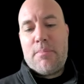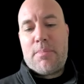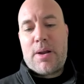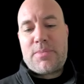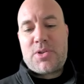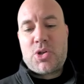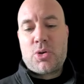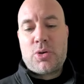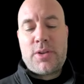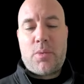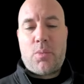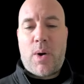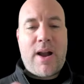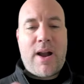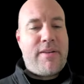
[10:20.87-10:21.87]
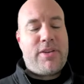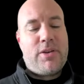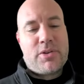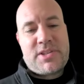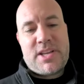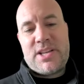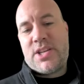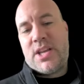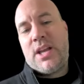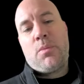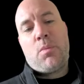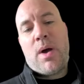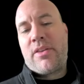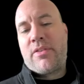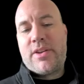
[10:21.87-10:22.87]
But I'm sure that wherever you're teaching,
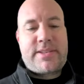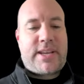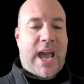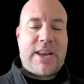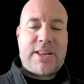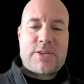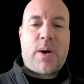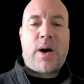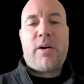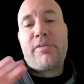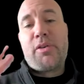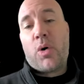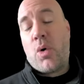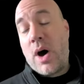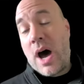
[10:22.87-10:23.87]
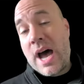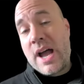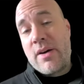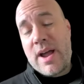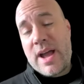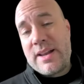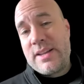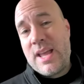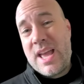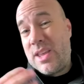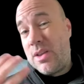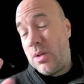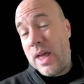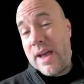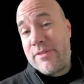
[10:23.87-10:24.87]
and whether it's K to 12 or higher ed,
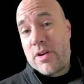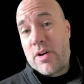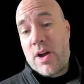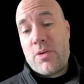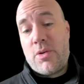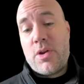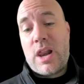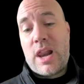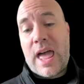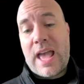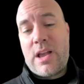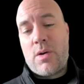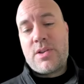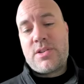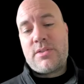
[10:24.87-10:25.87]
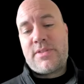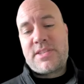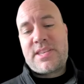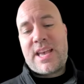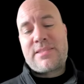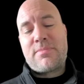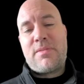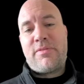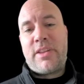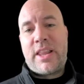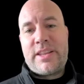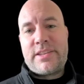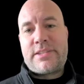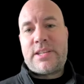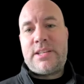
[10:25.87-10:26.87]
you'll have your own language of assessment
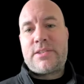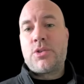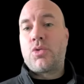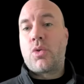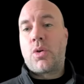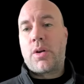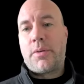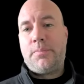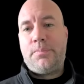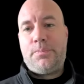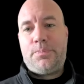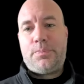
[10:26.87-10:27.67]
validity to draw on.